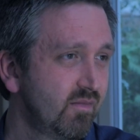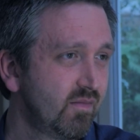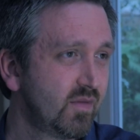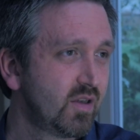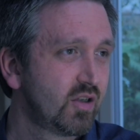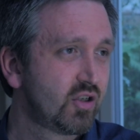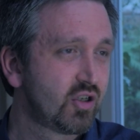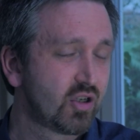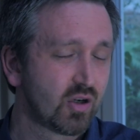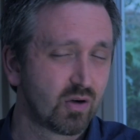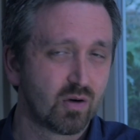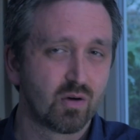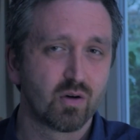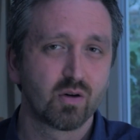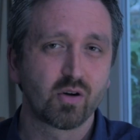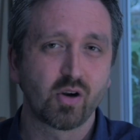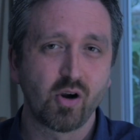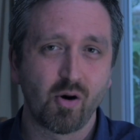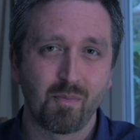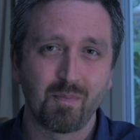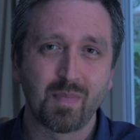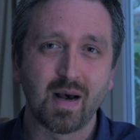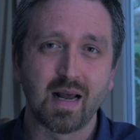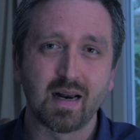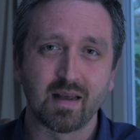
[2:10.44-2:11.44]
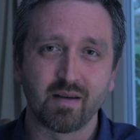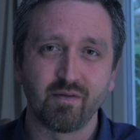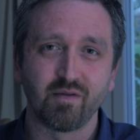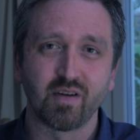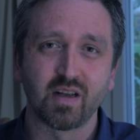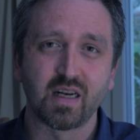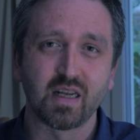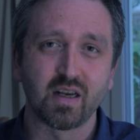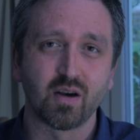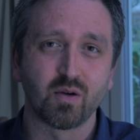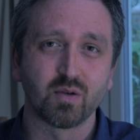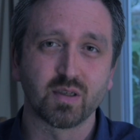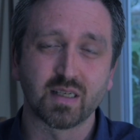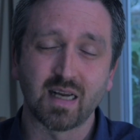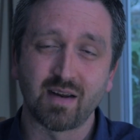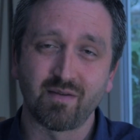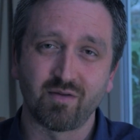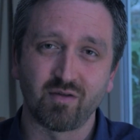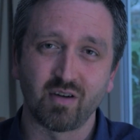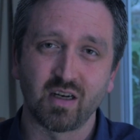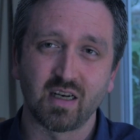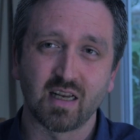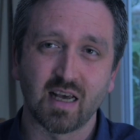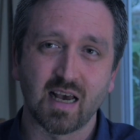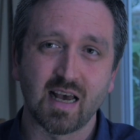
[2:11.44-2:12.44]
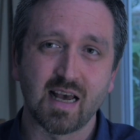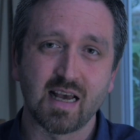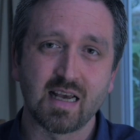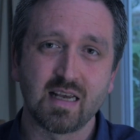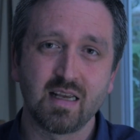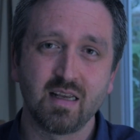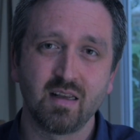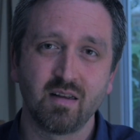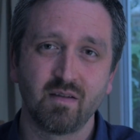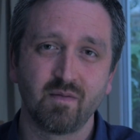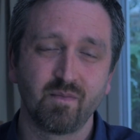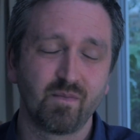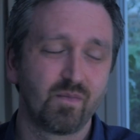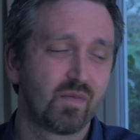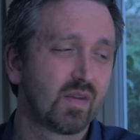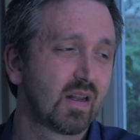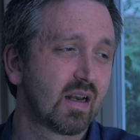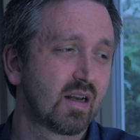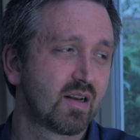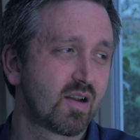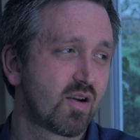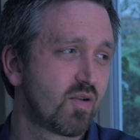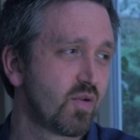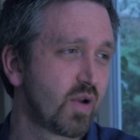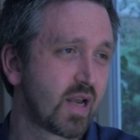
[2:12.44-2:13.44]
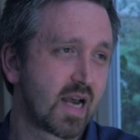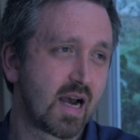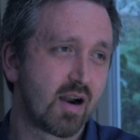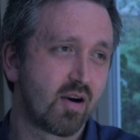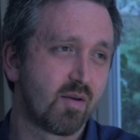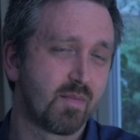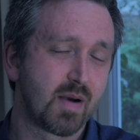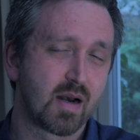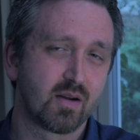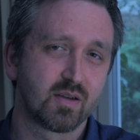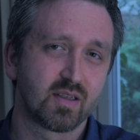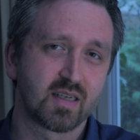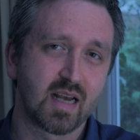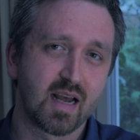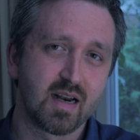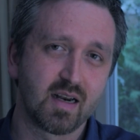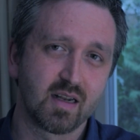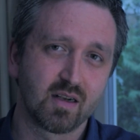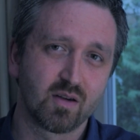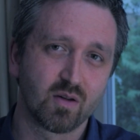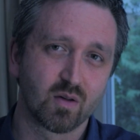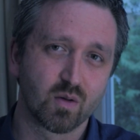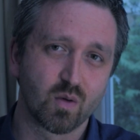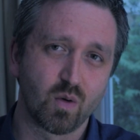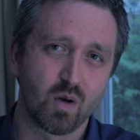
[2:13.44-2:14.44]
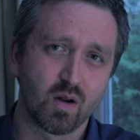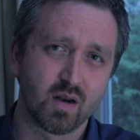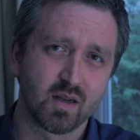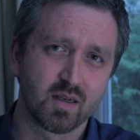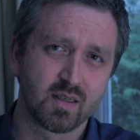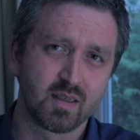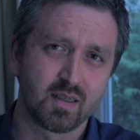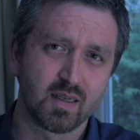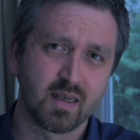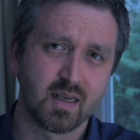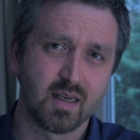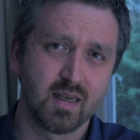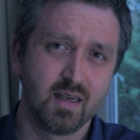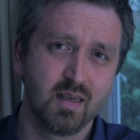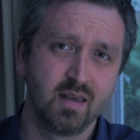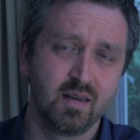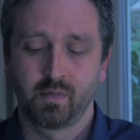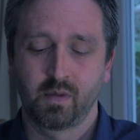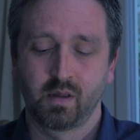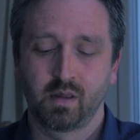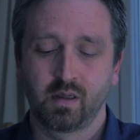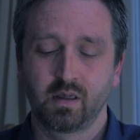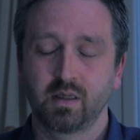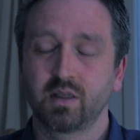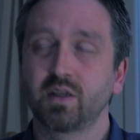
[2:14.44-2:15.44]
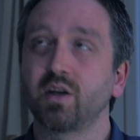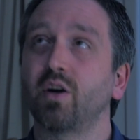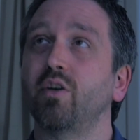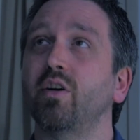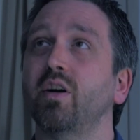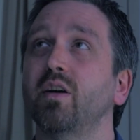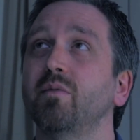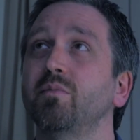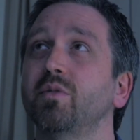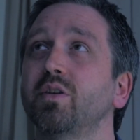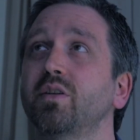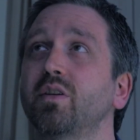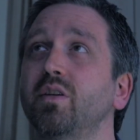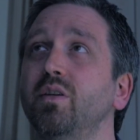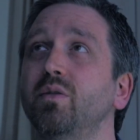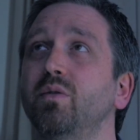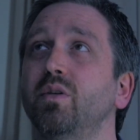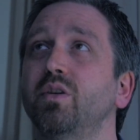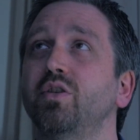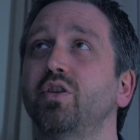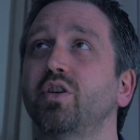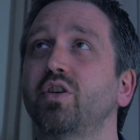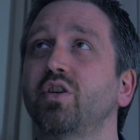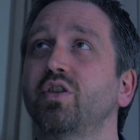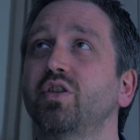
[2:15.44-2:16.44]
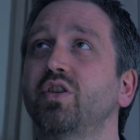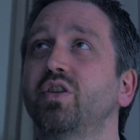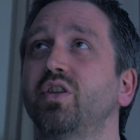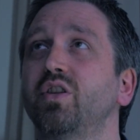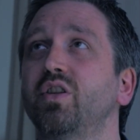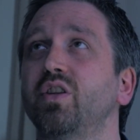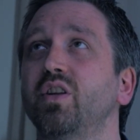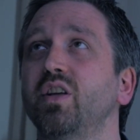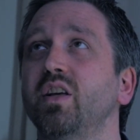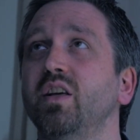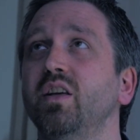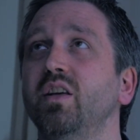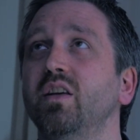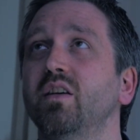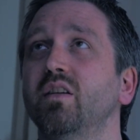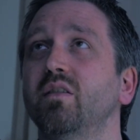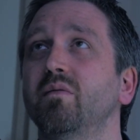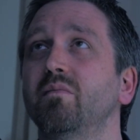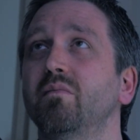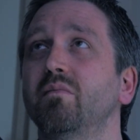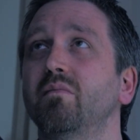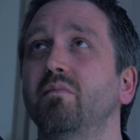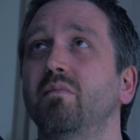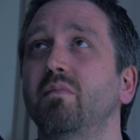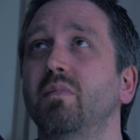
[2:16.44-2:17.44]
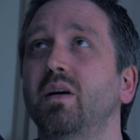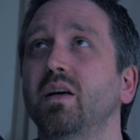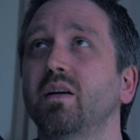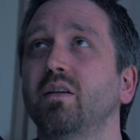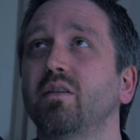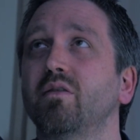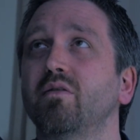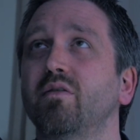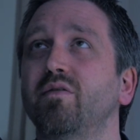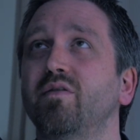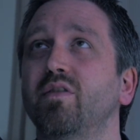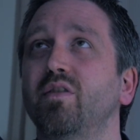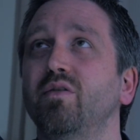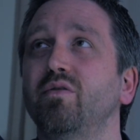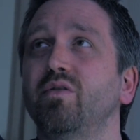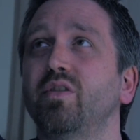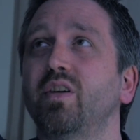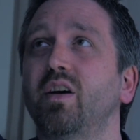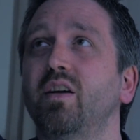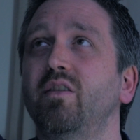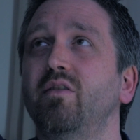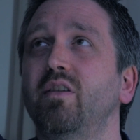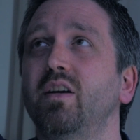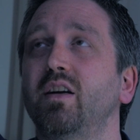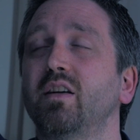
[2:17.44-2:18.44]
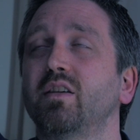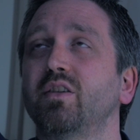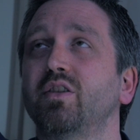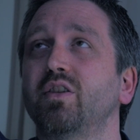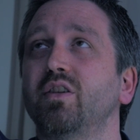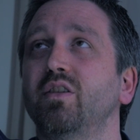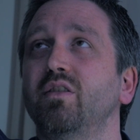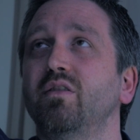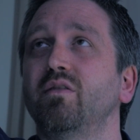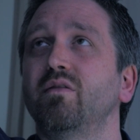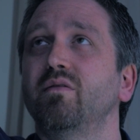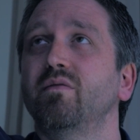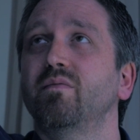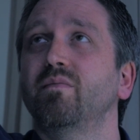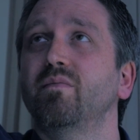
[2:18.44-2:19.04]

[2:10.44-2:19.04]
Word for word: short, compelling videos every day. I don't care about technical quality. Sorry, I'm just going to adjust the microphone direction.